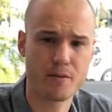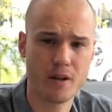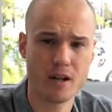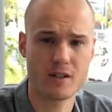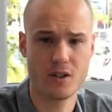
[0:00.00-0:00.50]
your
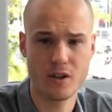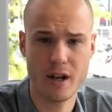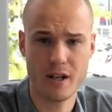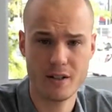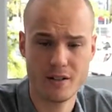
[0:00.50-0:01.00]
products and
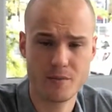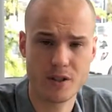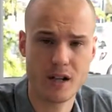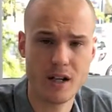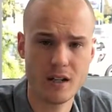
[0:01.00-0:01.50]
not added them
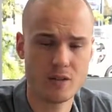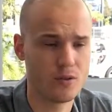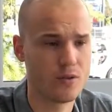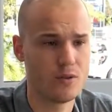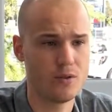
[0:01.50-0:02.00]
to cart,
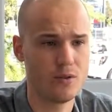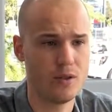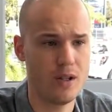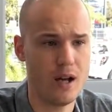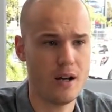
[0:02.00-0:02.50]

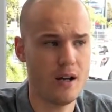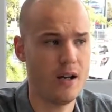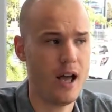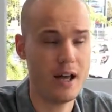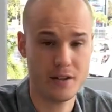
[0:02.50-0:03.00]
or
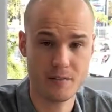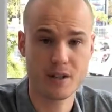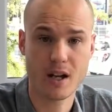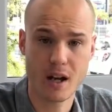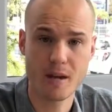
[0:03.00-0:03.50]
added
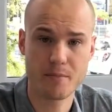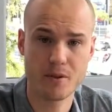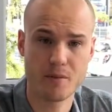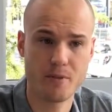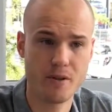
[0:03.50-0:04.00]
them to cart
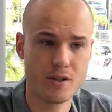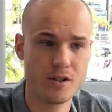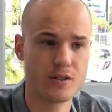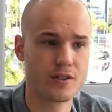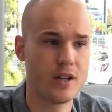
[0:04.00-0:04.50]
but not
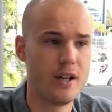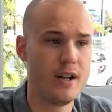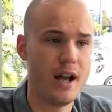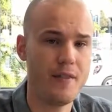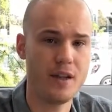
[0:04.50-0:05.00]
purchased.
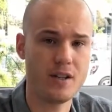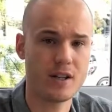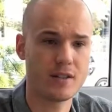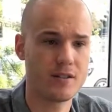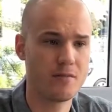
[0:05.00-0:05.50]
And then
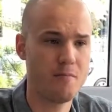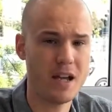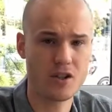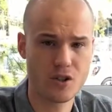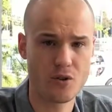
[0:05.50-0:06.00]
you can
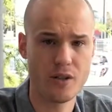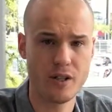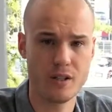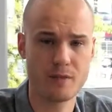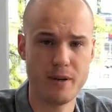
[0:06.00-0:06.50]
make sure
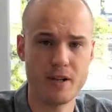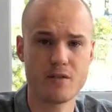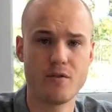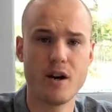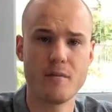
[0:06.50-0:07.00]
that you're
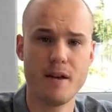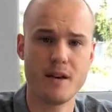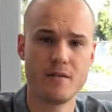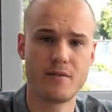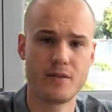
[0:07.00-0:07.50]
spending the right
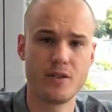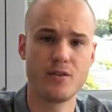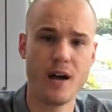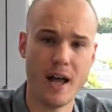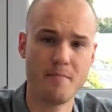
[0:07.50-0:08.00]
amount of
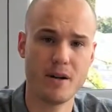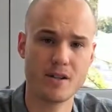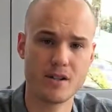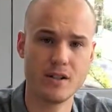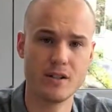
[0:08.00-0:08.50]
your ad
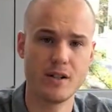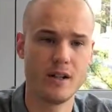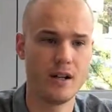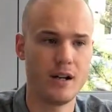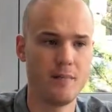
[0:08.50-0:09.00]
budget
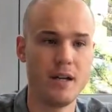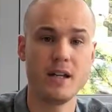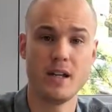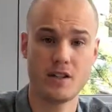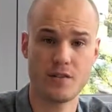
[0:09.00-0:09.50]

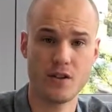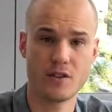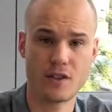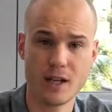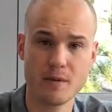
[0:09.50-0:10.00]
in each of
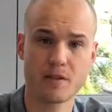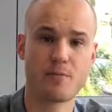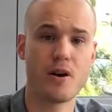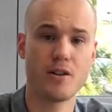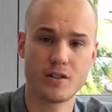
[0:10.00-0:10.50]
those segments,
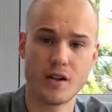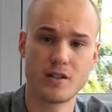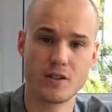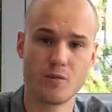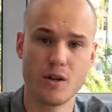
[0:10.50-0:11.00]

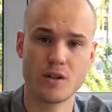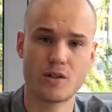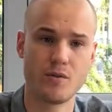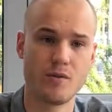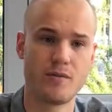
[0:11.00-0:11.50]
prioritizing the
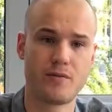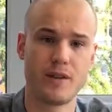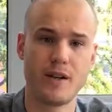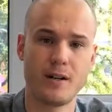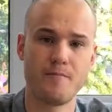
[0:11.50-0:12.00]
ones who
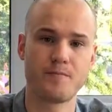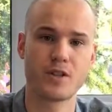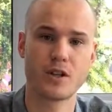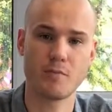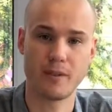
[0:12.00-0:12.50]

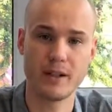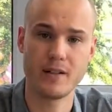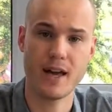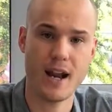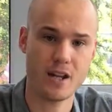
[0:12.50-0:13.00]
have
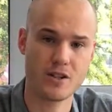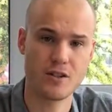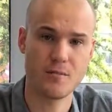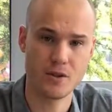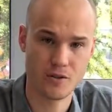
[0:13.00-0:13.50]
completed that
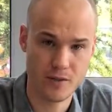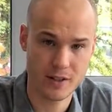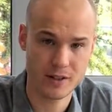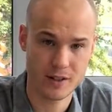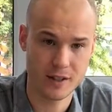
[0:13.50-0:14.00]
action the most
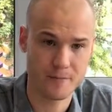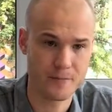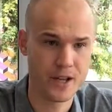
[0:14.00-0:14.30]
recently.